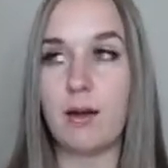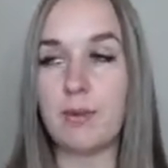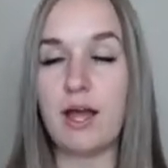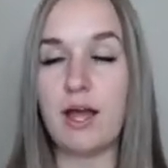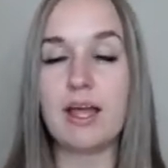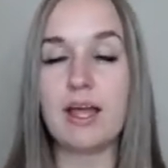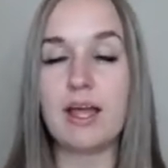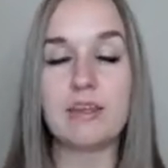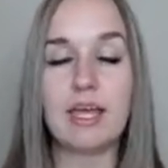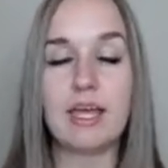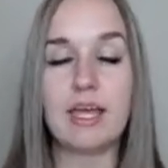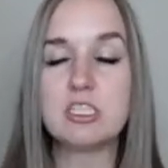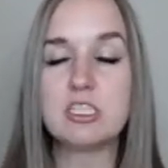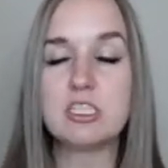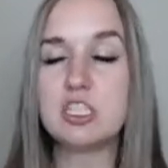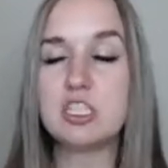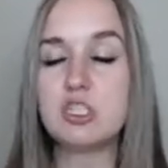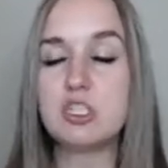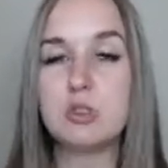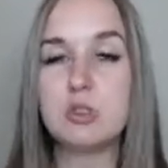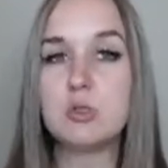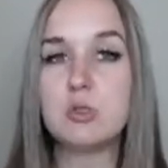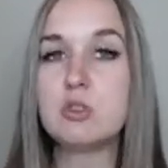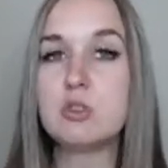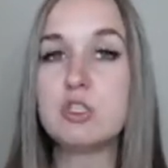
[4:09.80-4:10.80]
unless
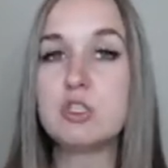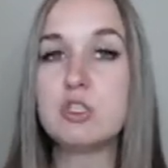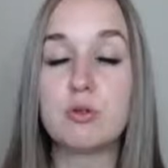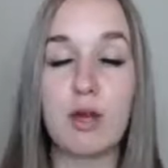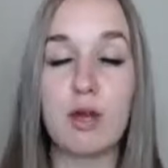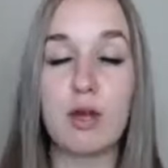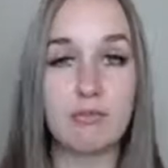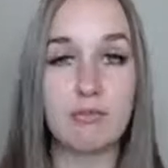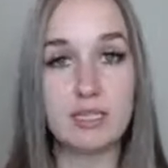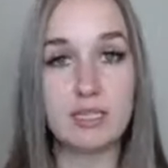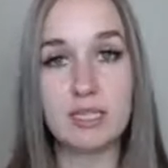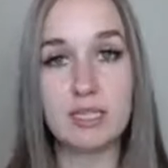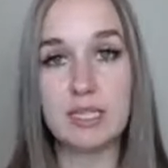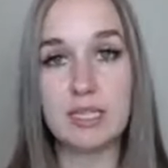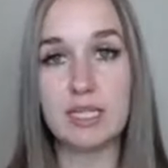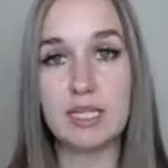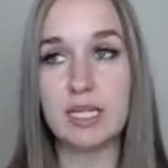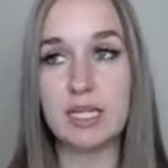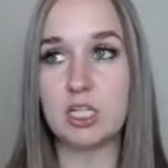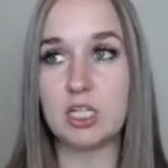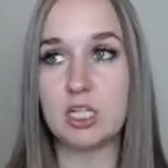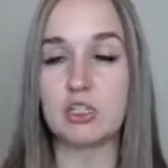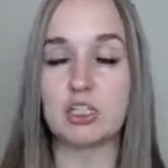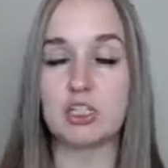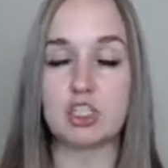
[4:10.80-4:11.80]
you do everything
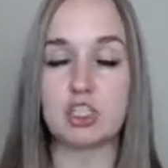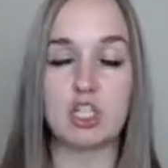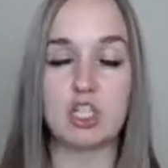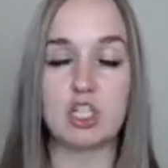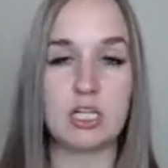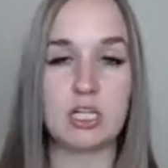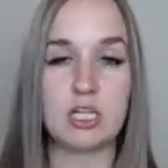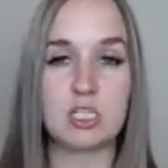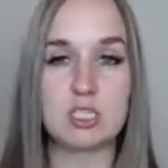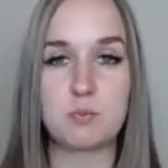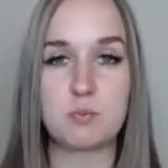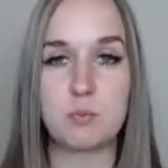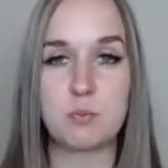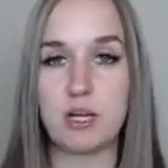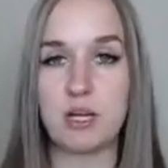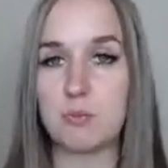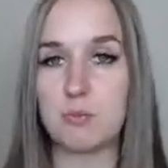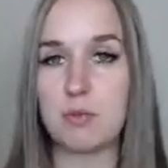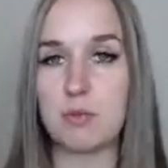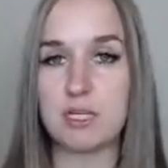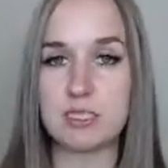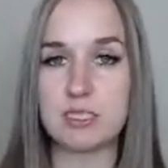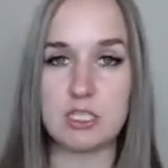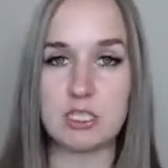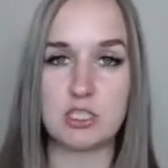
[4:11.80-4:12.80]
and you're just trying to spread a
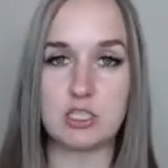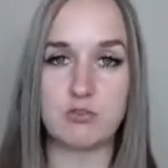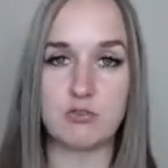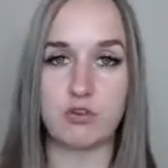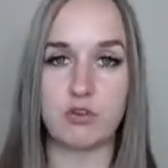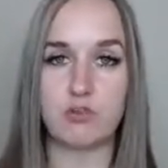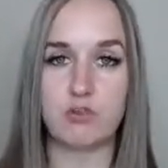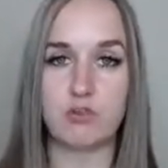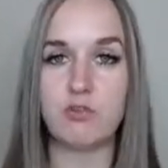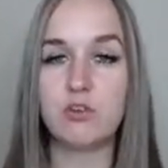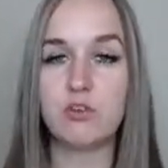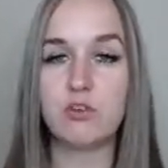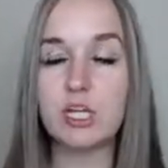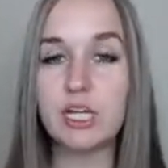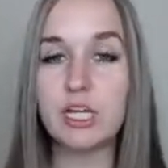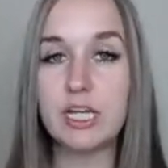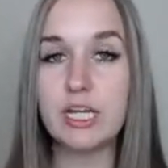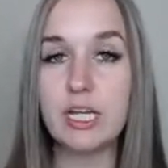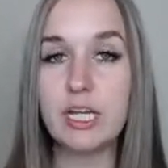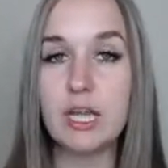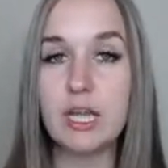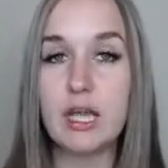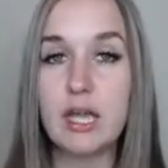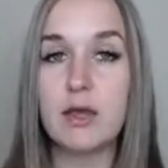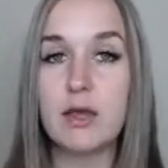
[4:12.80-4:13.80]
message for
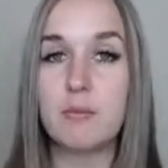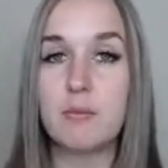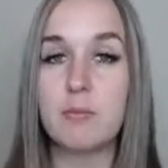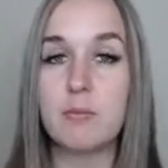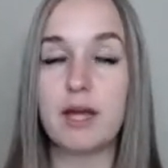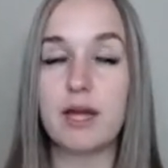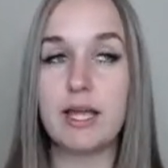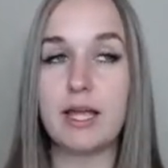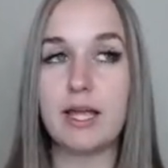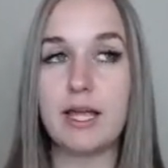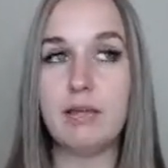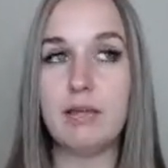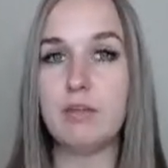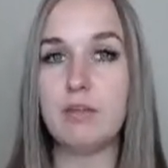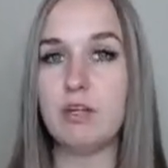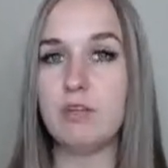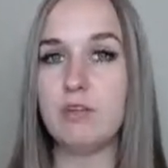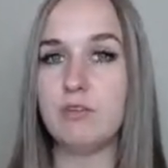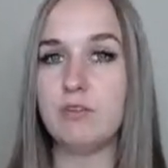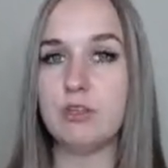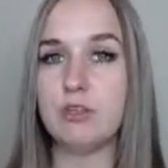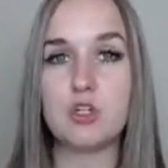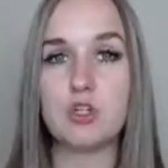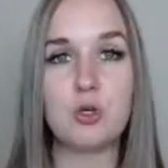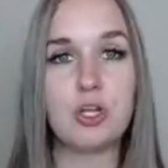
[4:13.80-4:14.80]
free, but even if
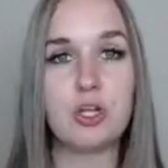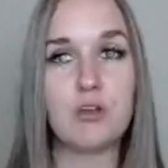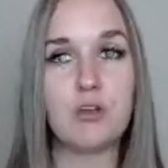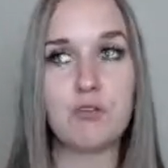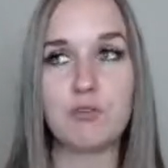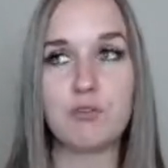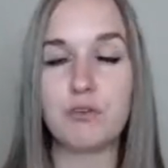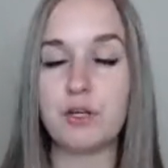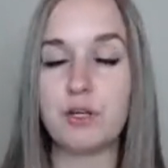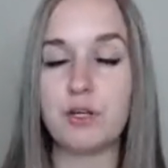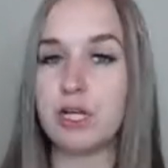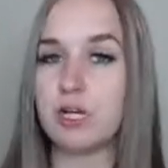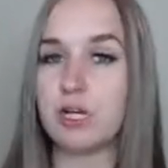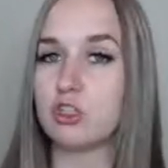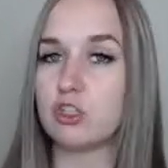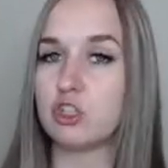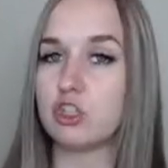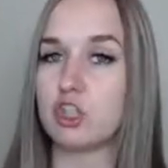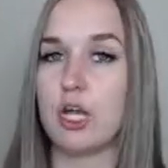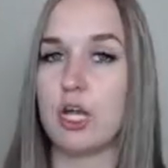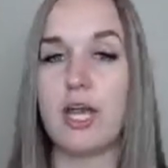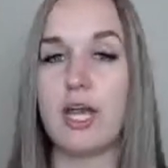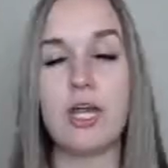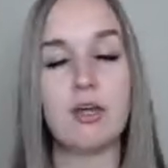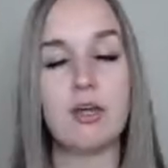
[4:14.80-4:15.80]
you're doing free or
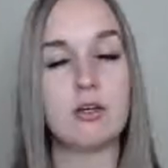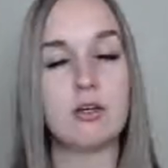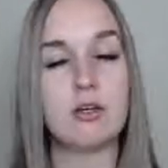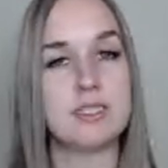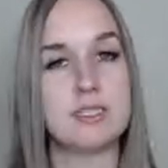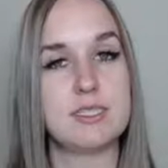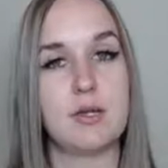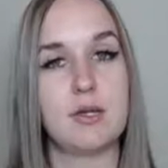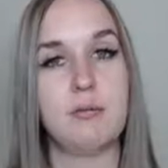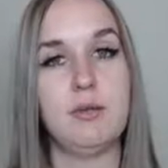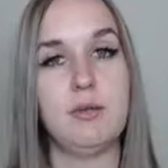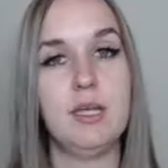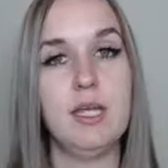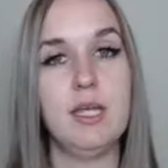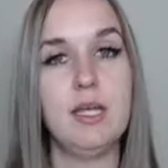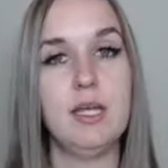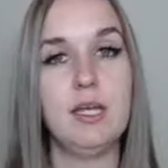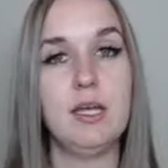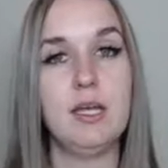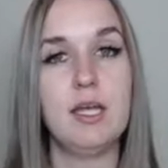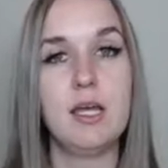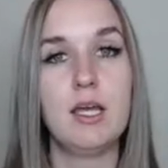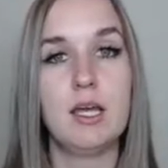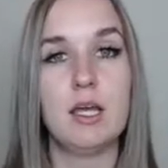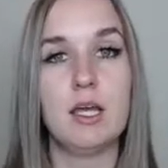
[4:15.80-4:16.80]
trade or something,
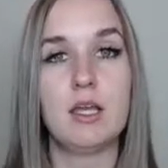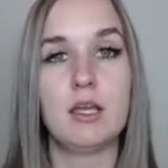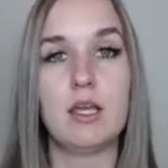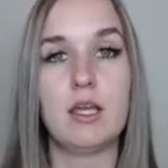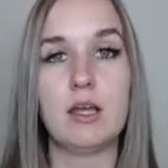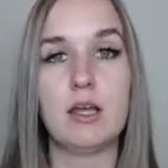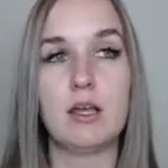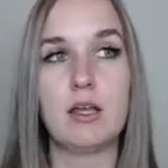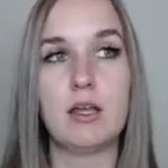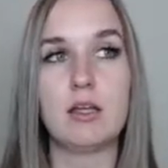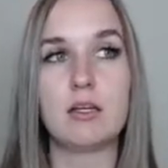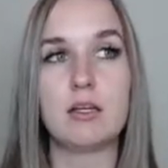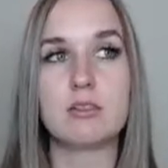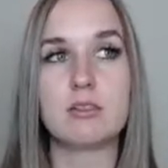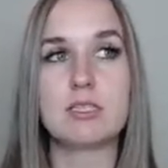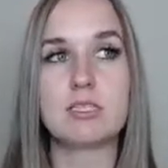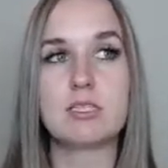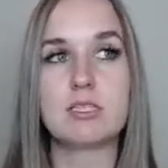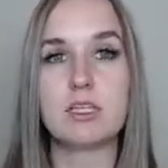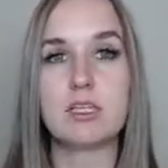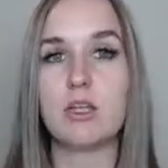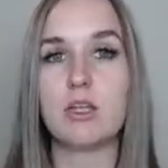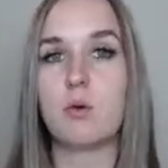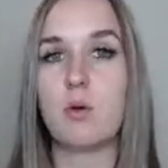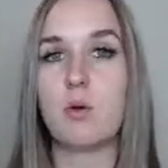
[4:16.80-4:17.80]
there's
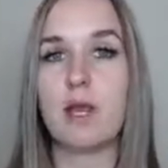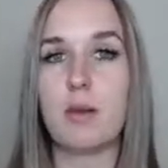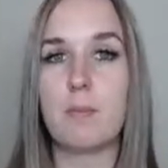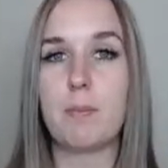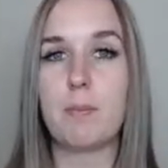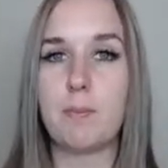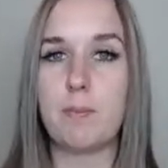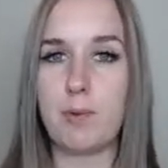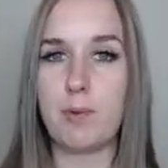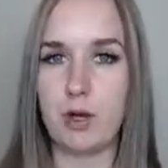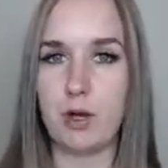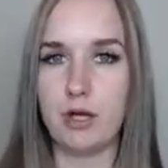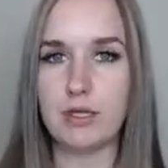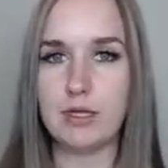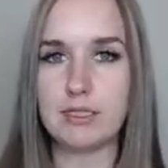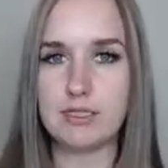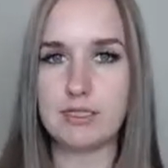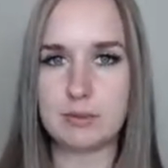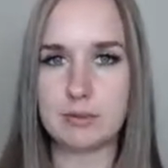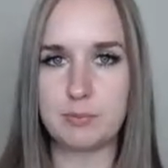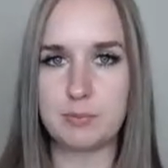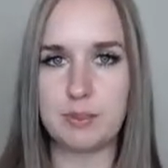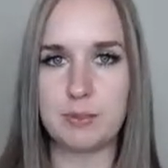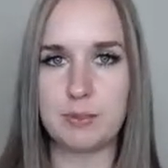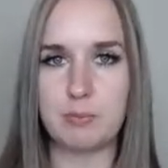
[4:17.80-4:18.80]
still a way to market
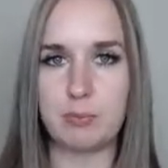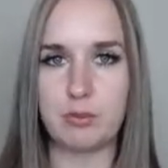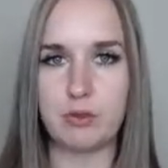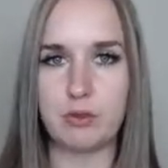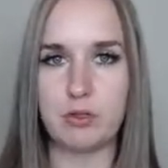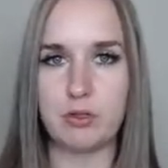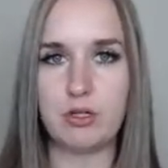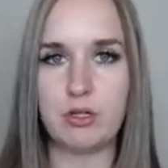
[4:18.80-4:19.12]
to people.